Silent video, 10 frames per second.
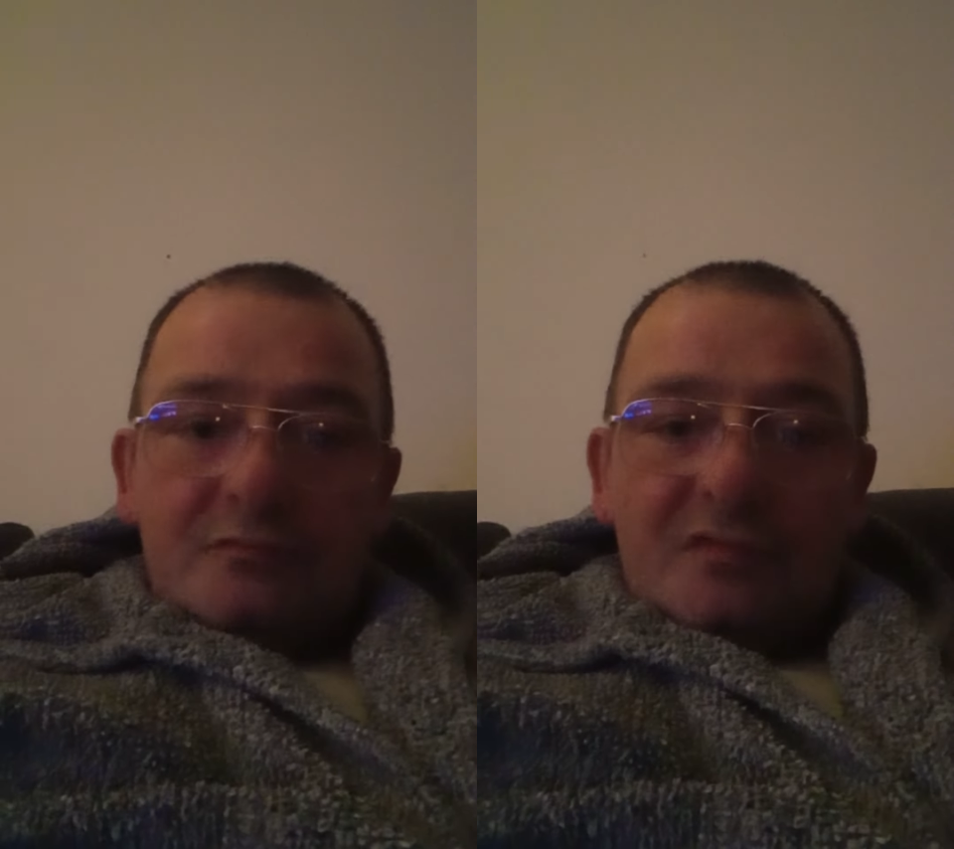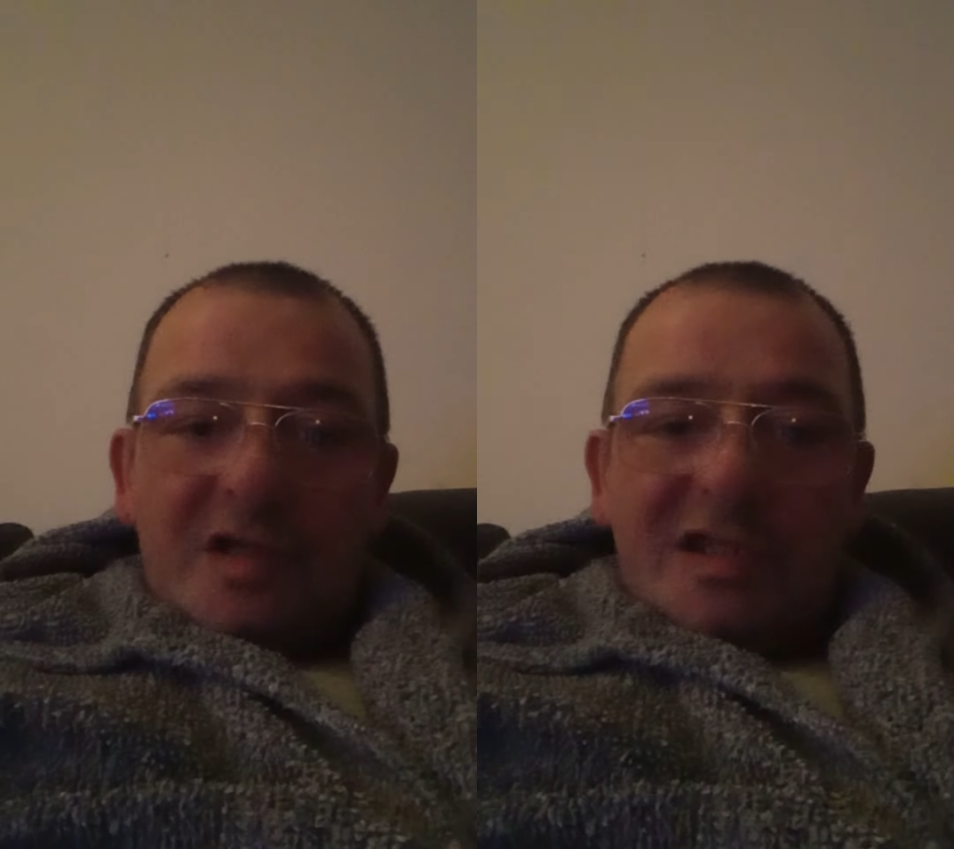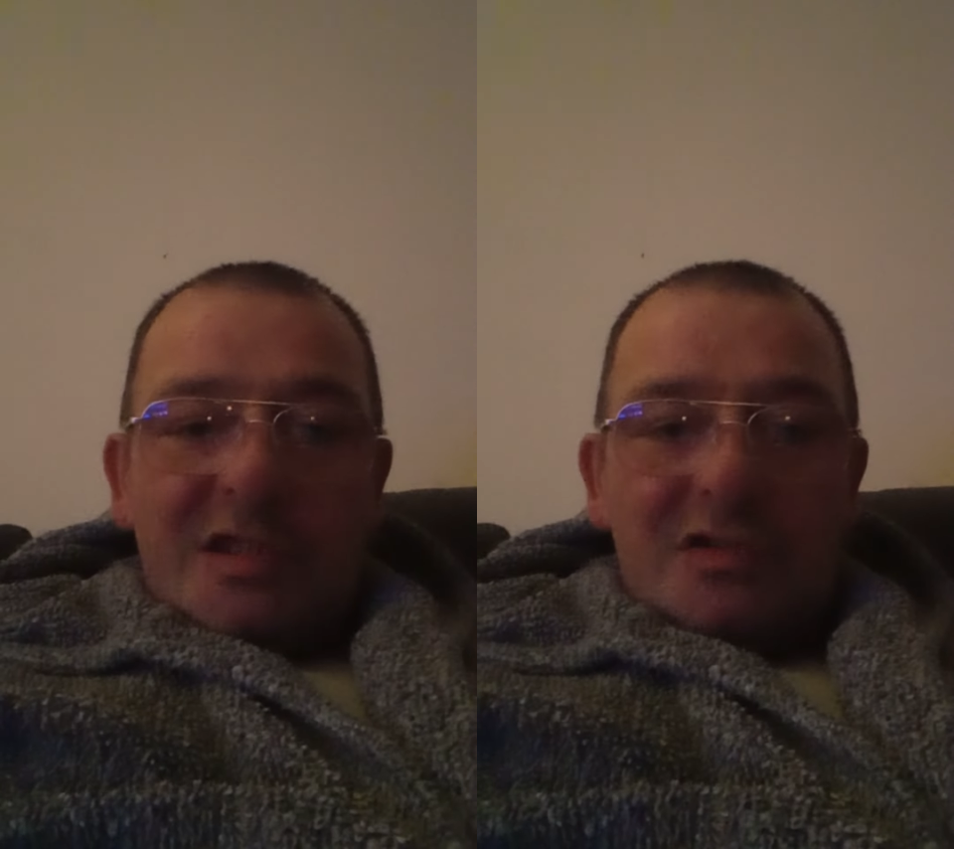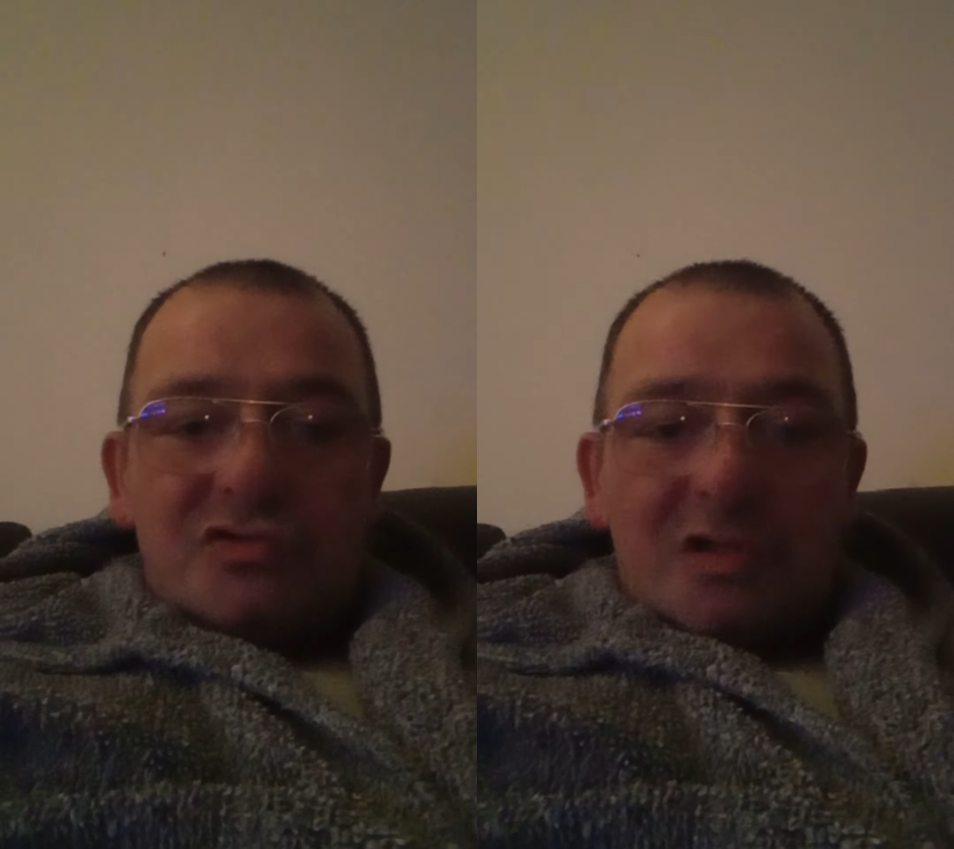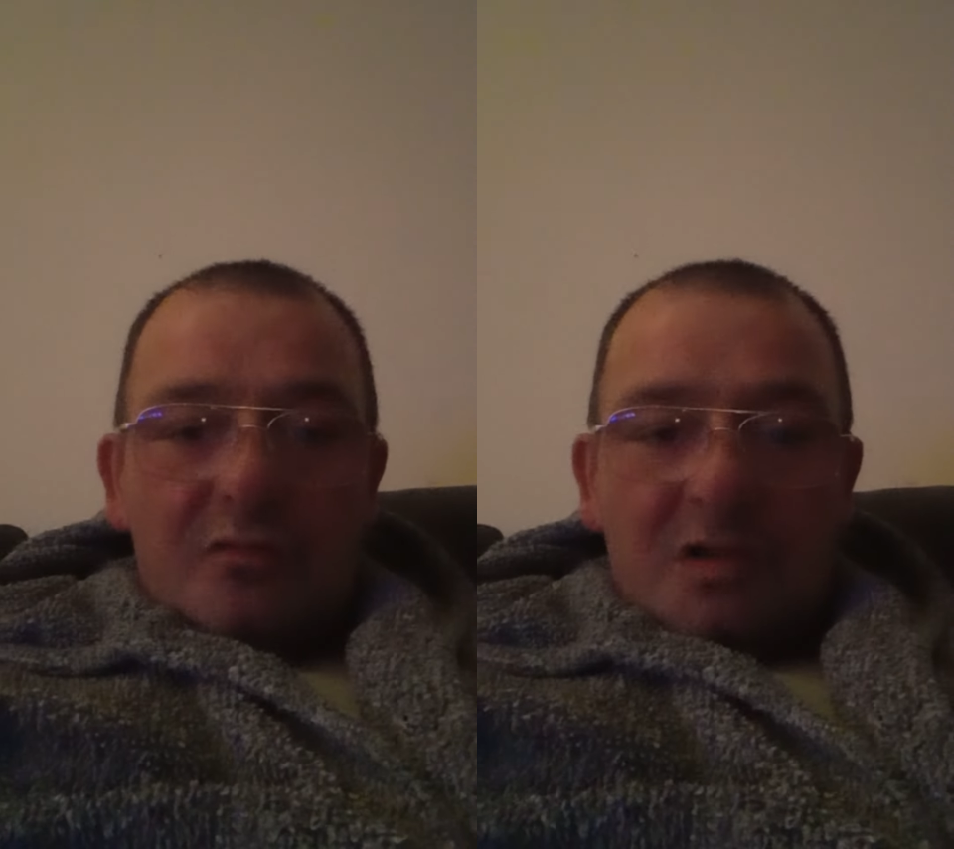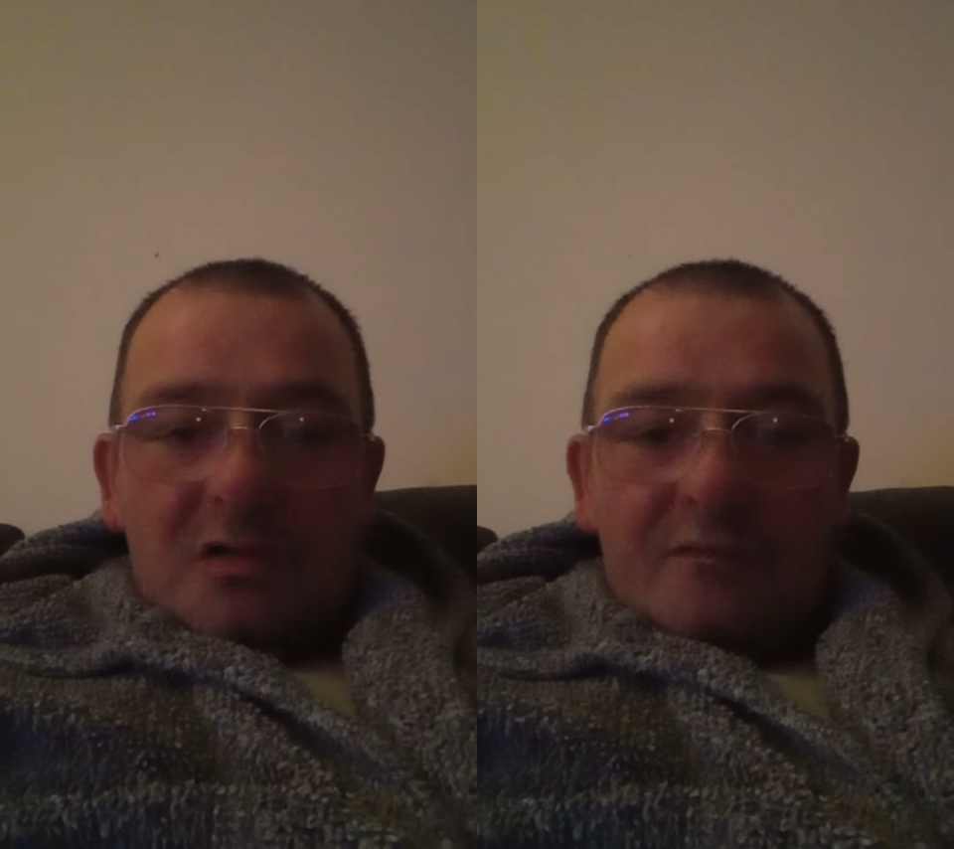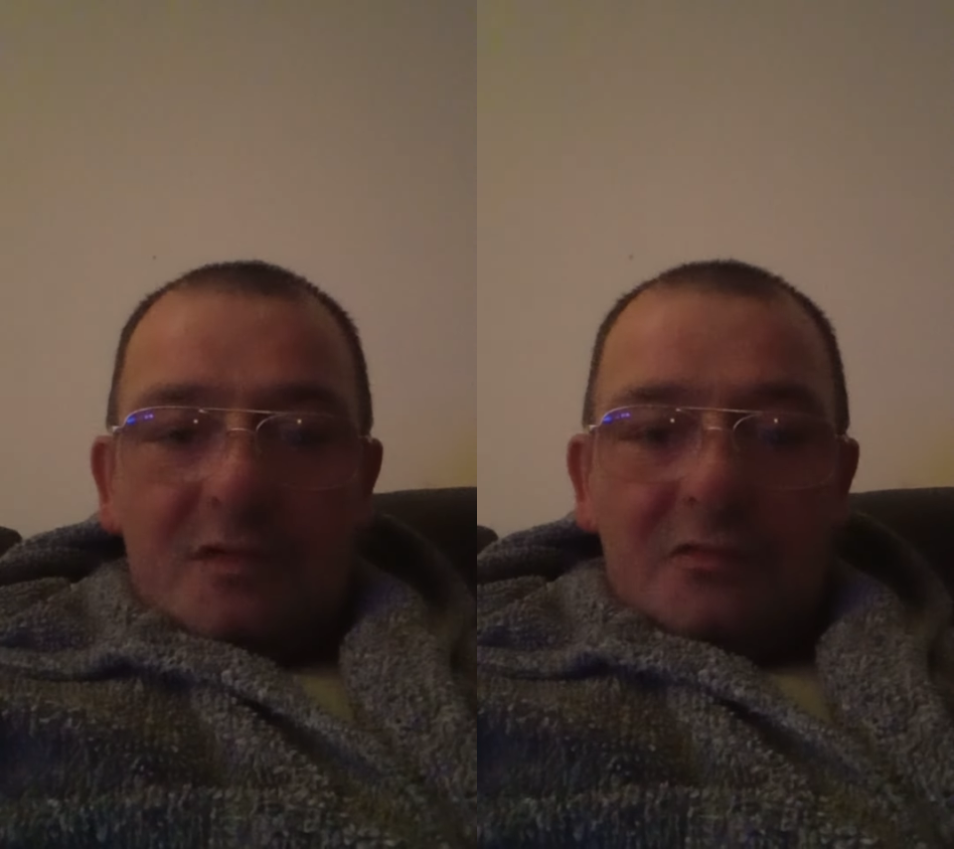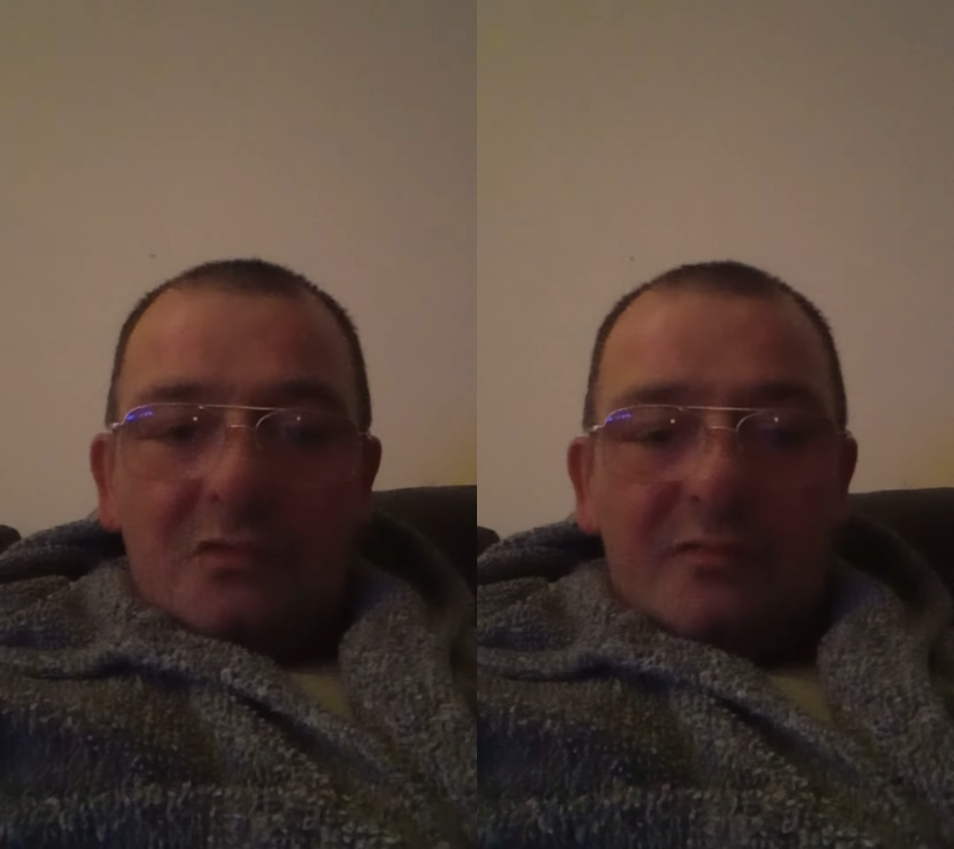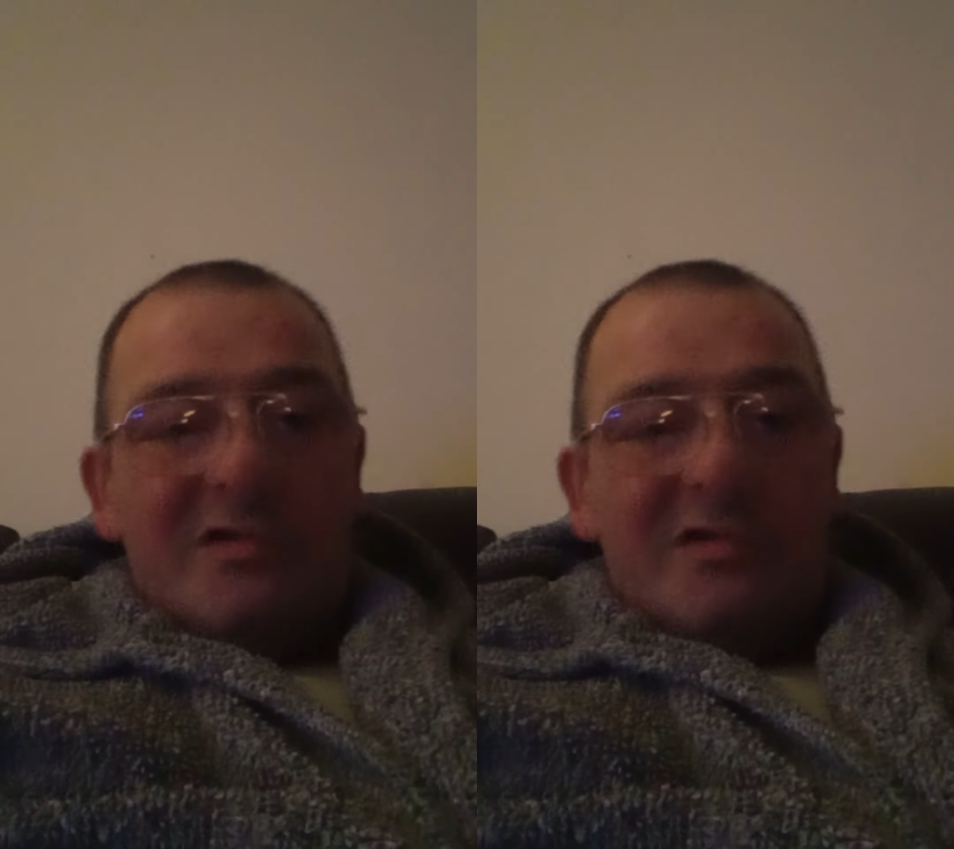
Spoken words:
Regis or whatever, no,